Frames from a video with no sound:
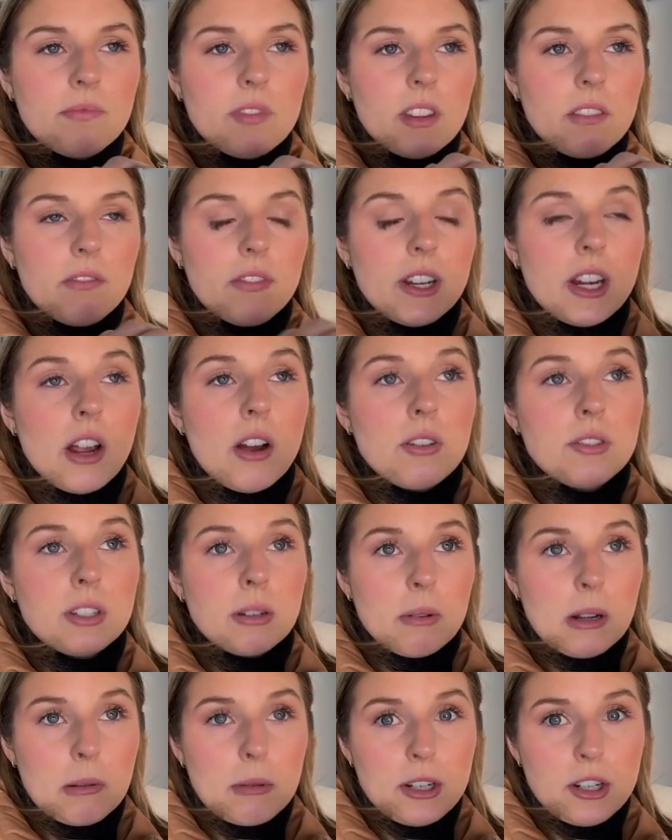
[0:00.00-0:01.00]
videos I'm
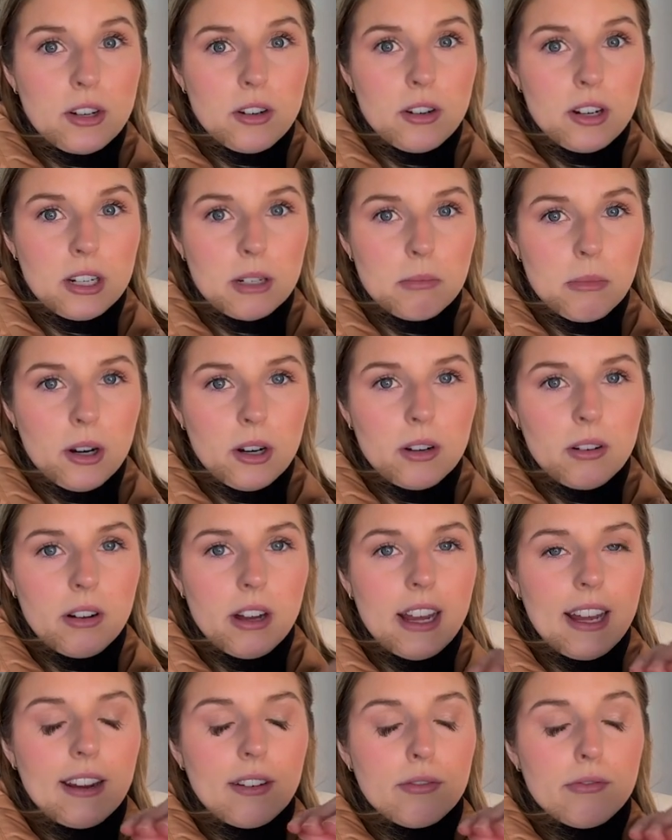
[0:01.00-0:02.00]
going to be shooting tomorrow
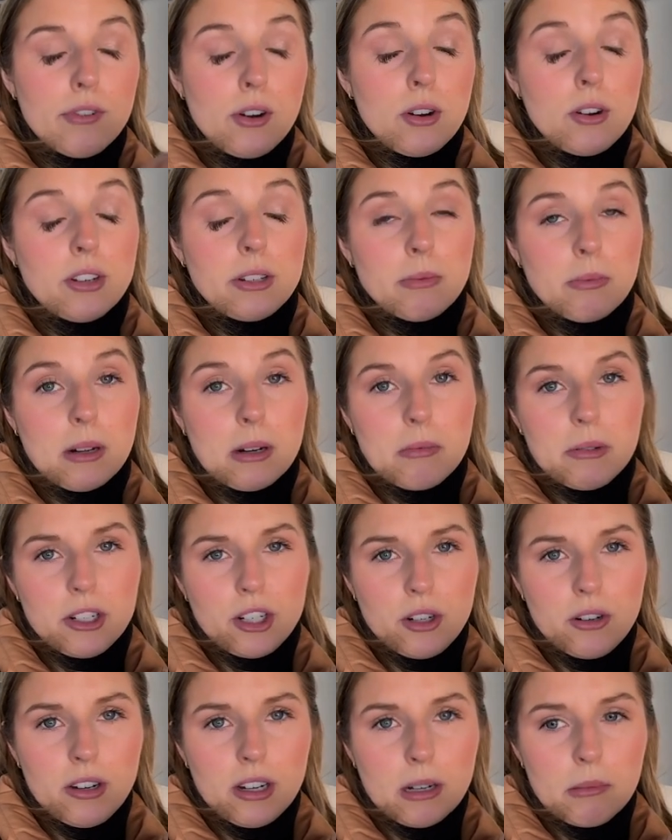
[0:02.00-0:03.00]
and photos I'm going to be
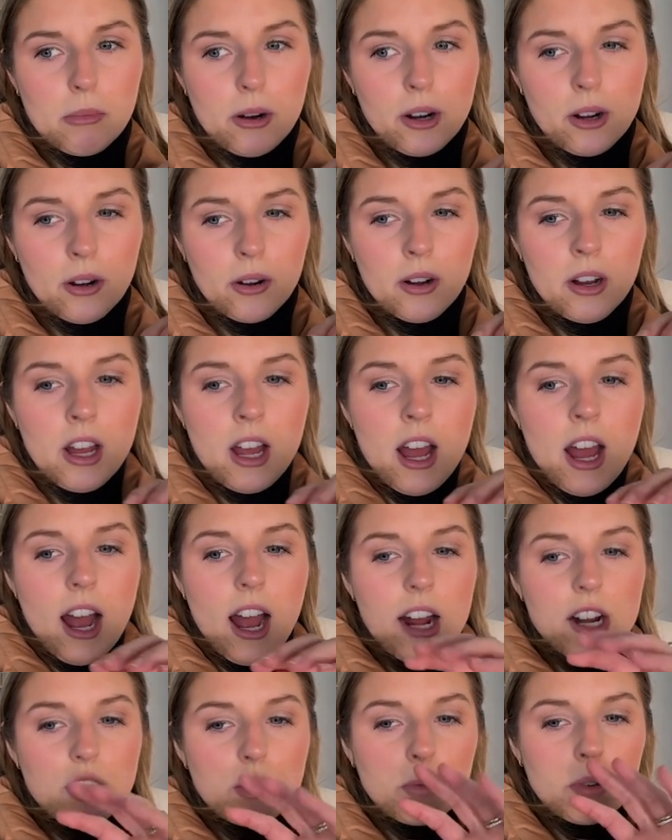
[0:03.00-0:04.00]
shooting tomorrow.
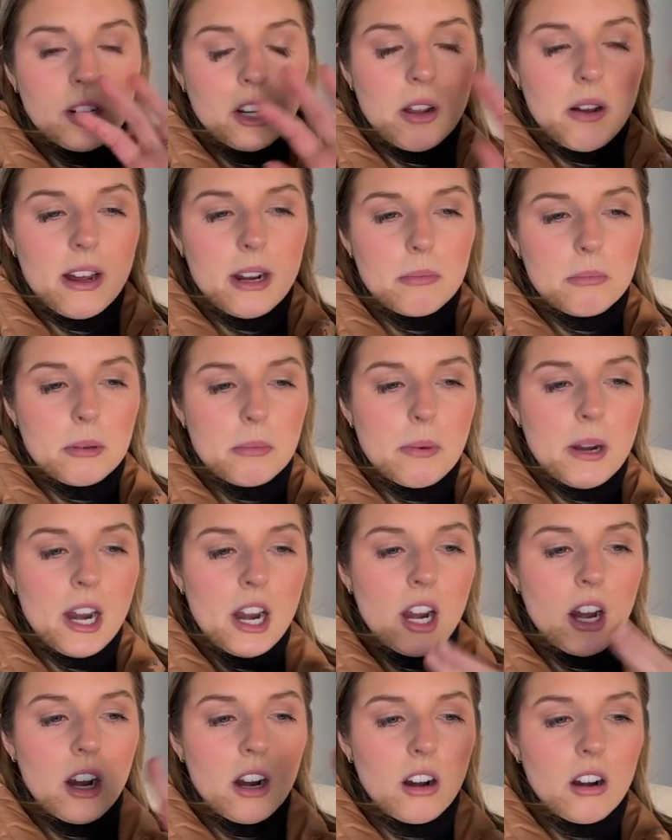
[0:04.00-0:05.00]
I just want to go ahead and
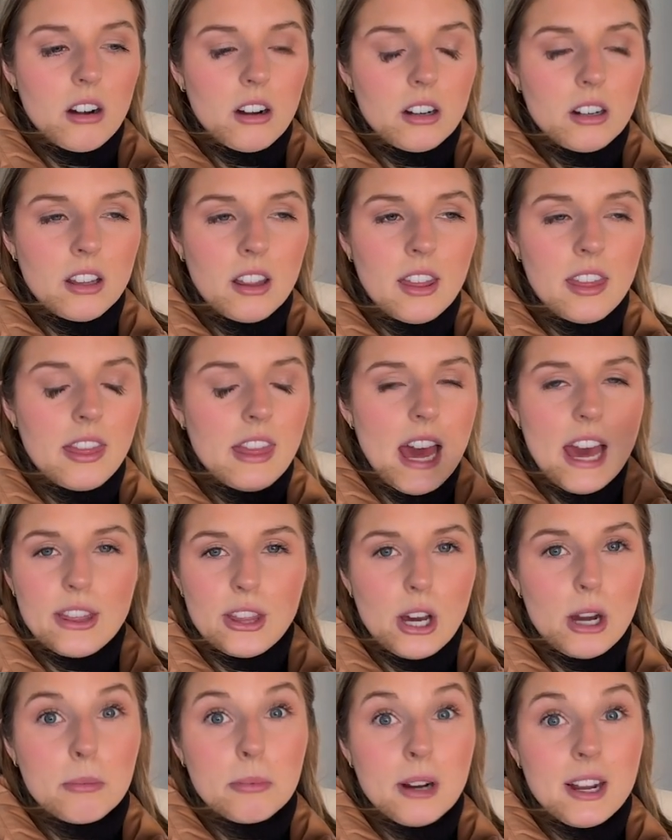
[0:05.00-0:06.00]
prepare that
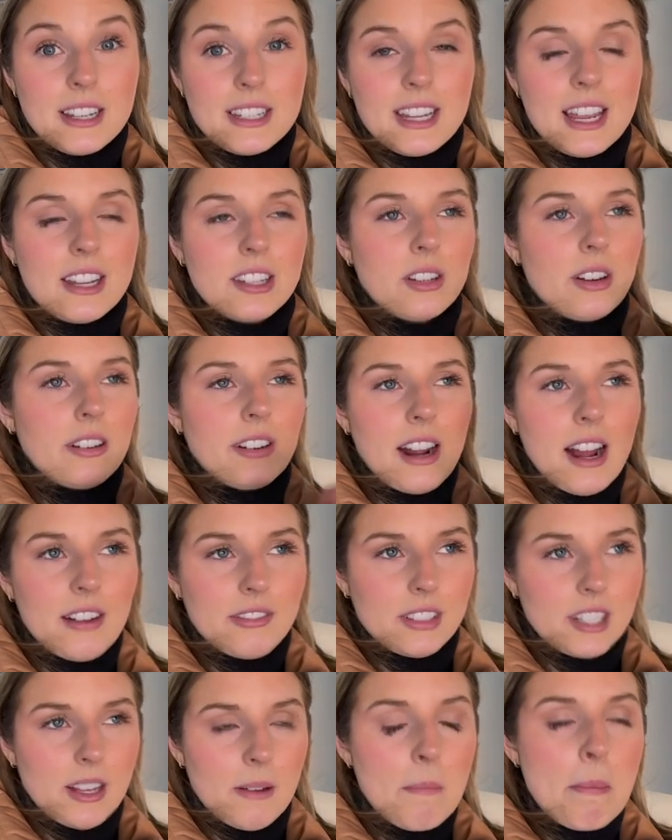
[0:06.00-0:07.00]
thought process so I don't have
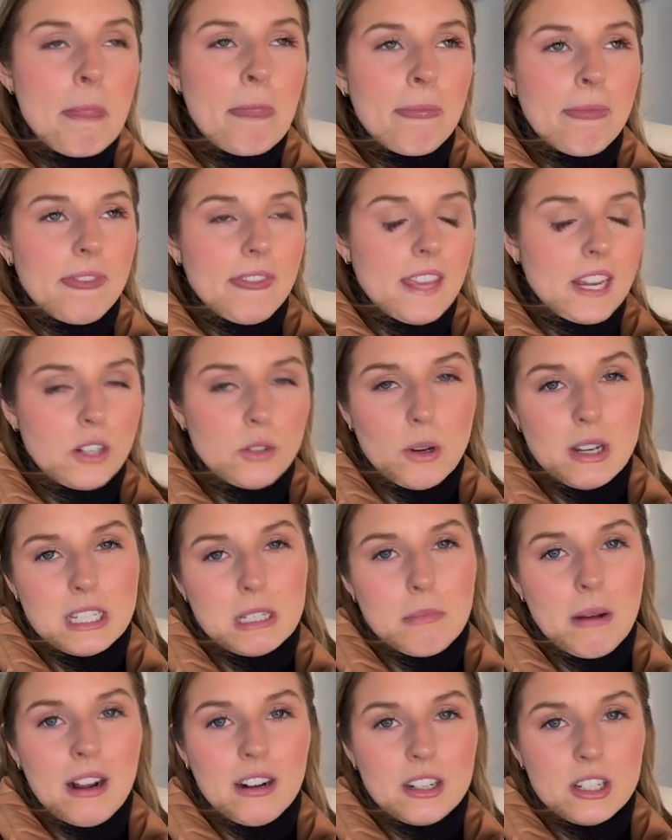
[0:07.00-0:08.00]
to think twice
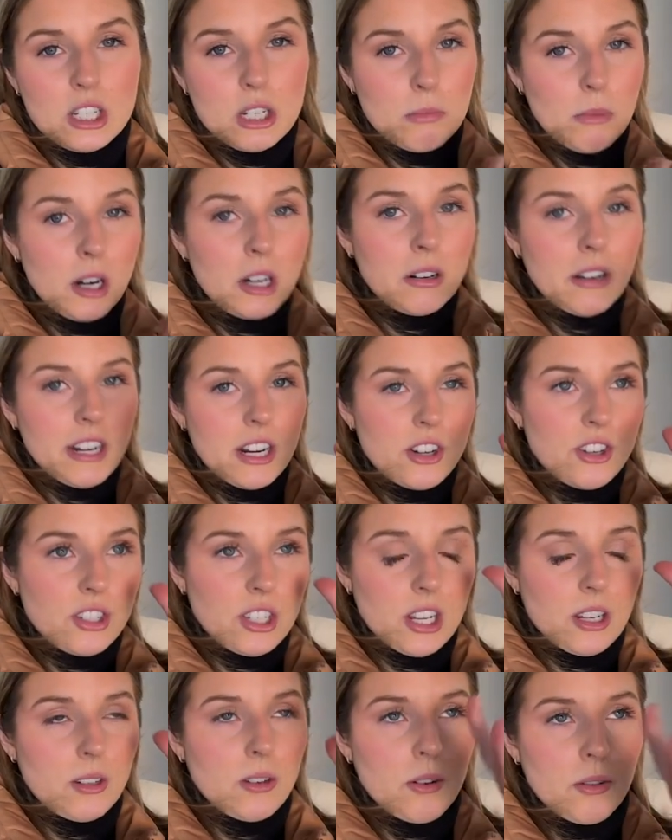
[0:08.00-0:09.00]
about it tomorrow. I can just
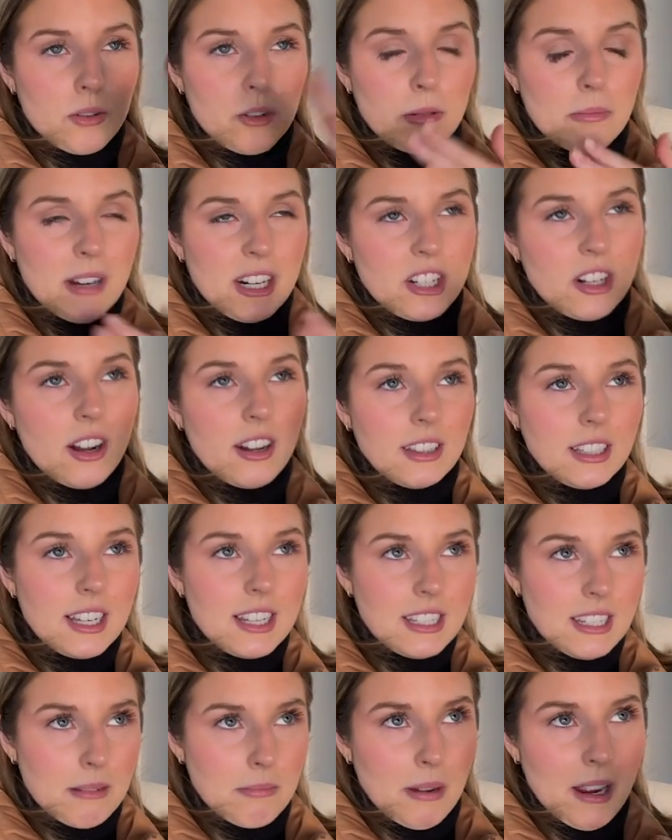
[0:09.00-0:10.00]
like go through my shot
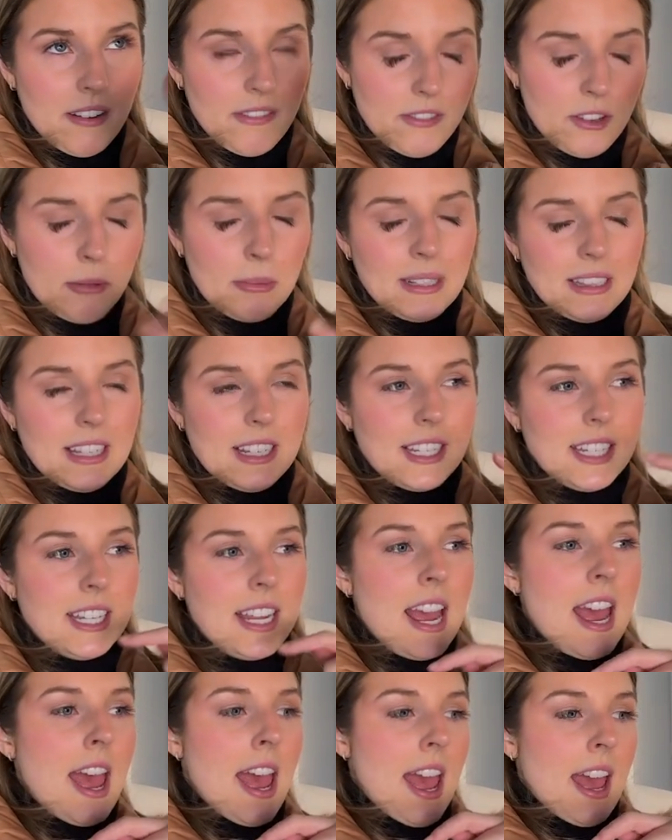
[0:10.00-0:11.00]
list and my filming list
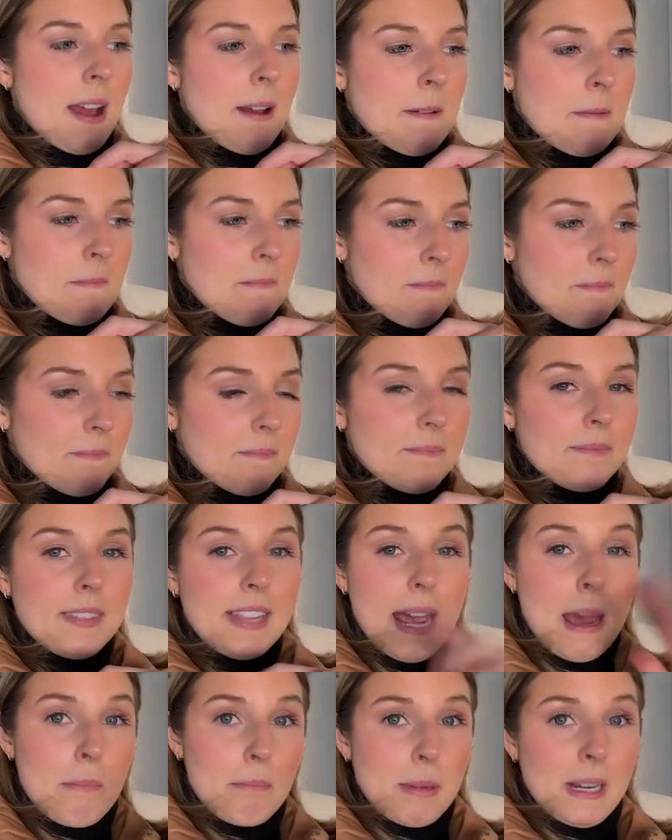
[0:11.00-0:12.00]

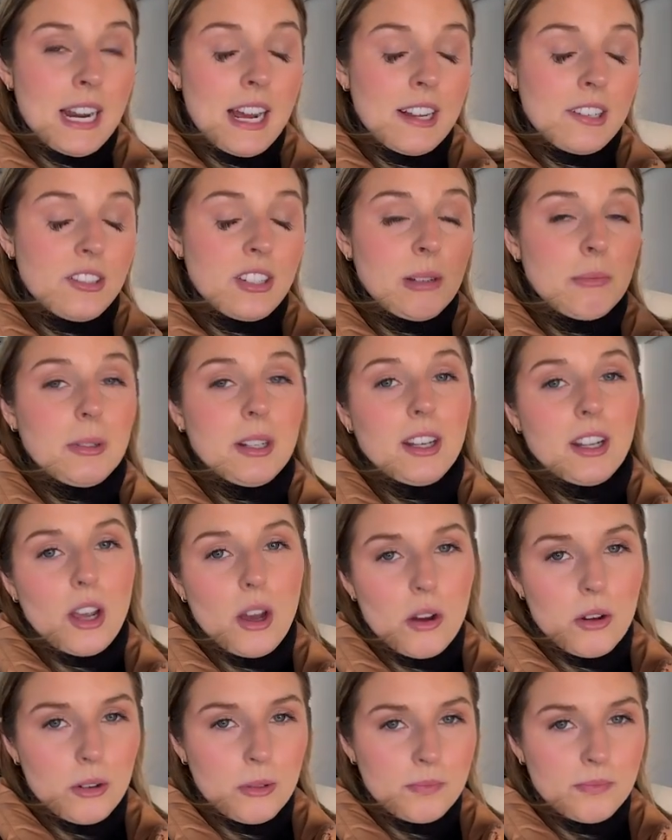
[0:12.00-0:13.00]
and be done. So I'm going to
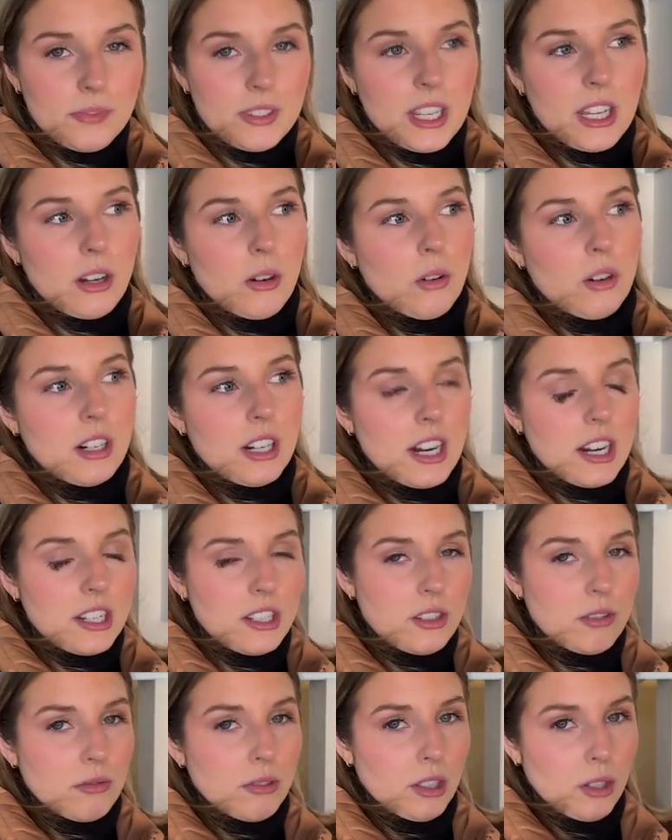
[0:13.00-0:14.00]
go get
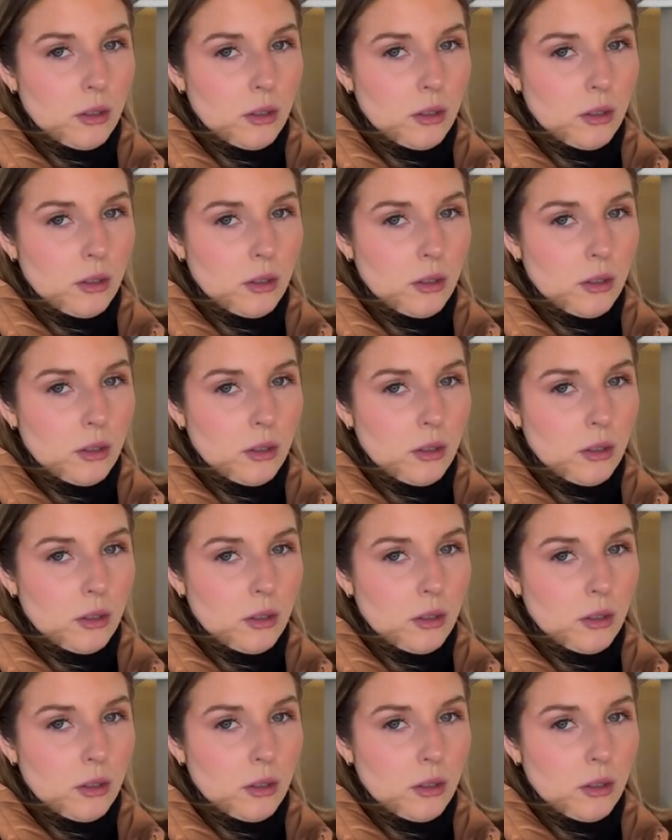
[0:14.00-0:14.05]
organized real